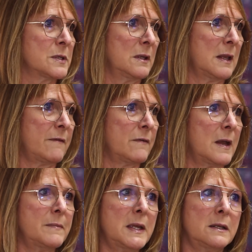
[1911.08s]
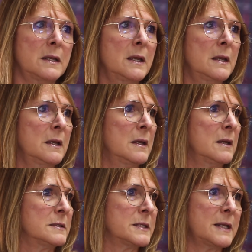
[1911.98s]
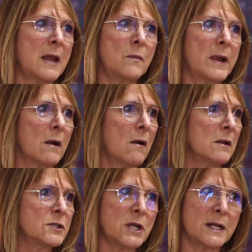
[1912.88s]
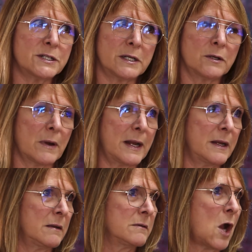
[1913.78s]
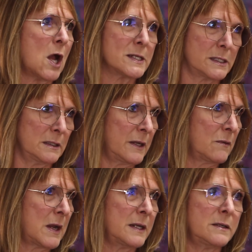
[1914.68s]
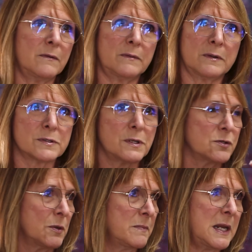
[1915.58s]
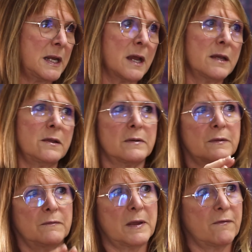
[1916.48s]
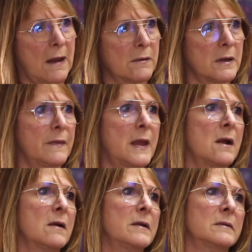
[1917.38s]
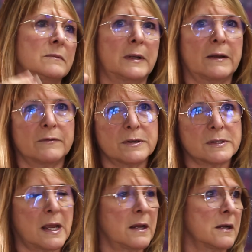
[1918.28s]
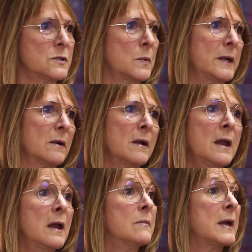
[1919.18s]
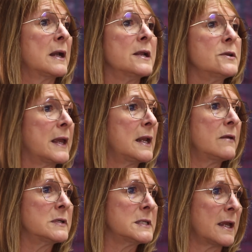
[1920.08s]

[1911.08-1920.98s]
life. I mean, today we are all judged and graded constantly, right? Your social media, you can be found on there, whatever you're saying on Twitter. My God, you can't even take